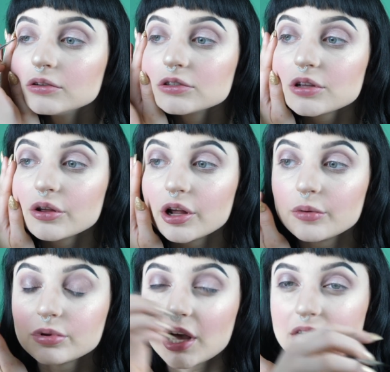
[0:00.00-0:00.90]
so that it
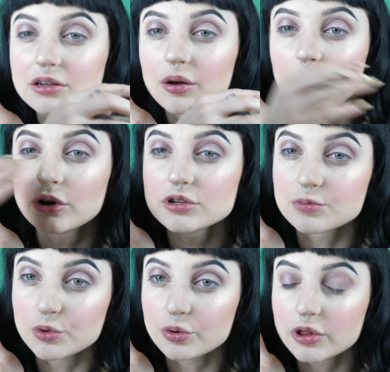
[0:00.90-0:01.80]
applies on more
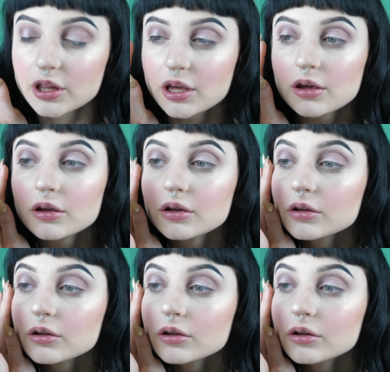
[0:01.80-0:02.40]
smoothly.